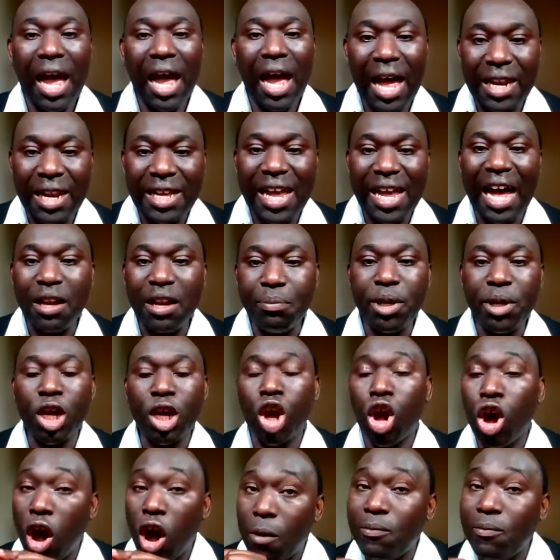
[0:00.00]
And he had
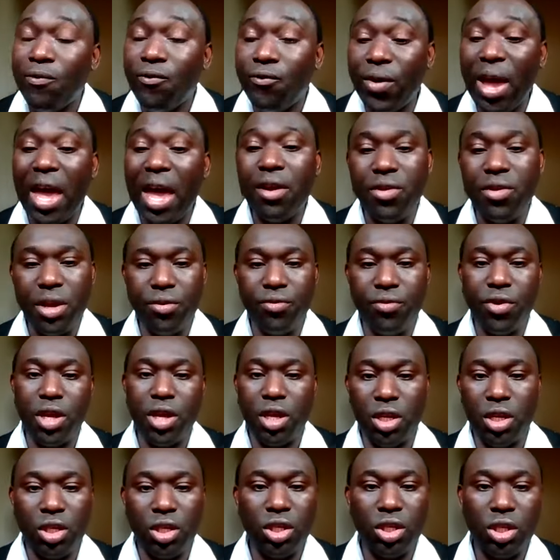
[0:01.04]
become very
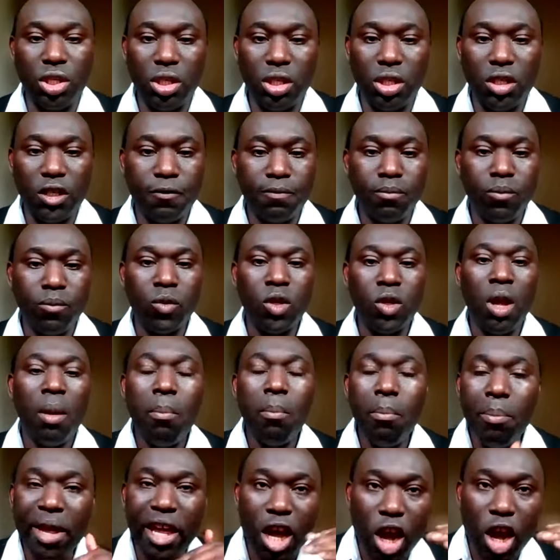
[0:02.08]
rich
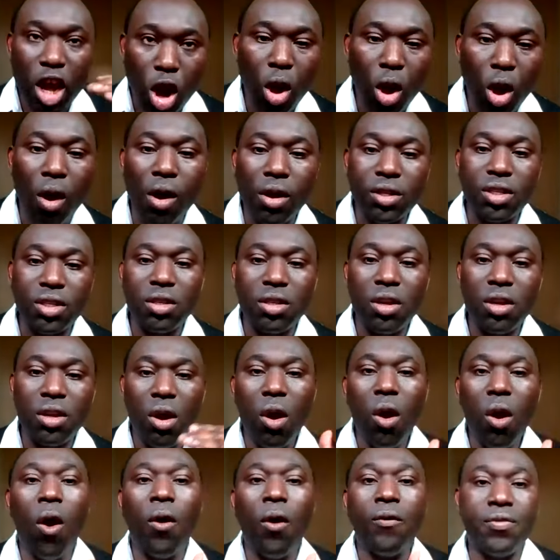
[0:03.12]
because
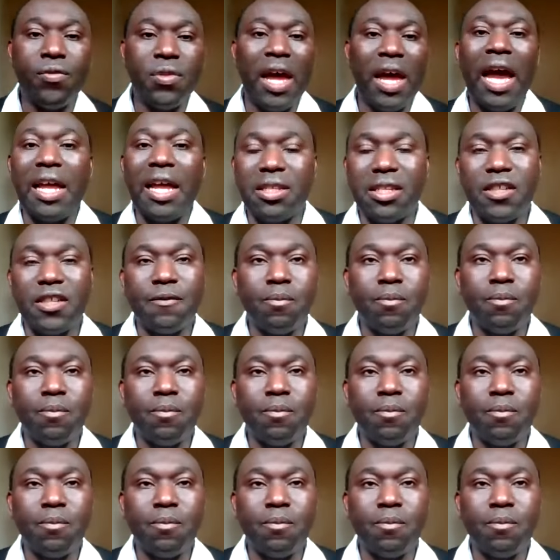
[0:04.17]
of that.